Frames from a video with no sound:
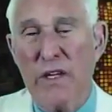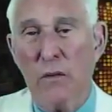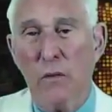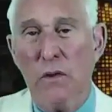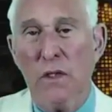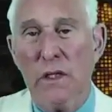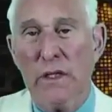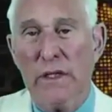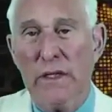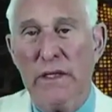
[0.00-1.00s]
it
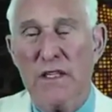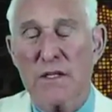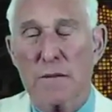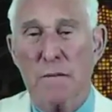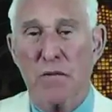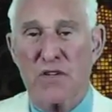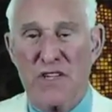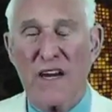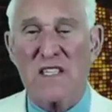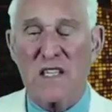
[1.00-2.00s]
is
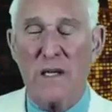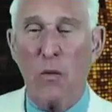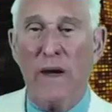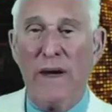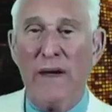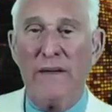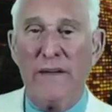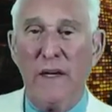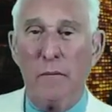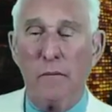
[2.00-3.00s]
precisely what
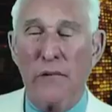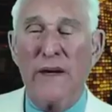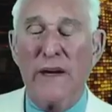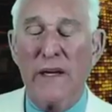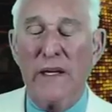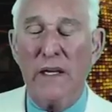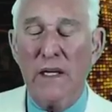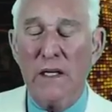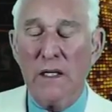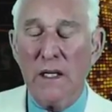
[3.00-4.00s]
ended up bringing
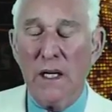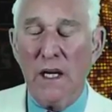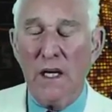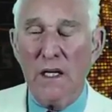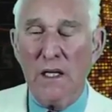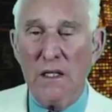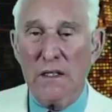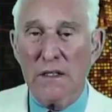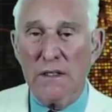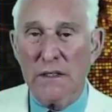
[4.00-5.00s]

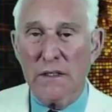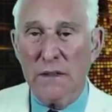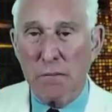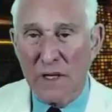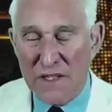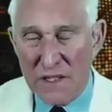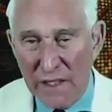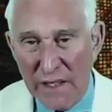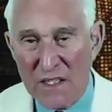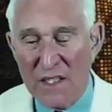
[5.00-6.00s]

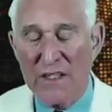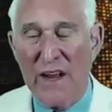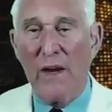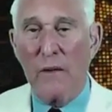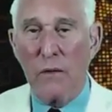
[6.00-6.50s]
President Nixon down.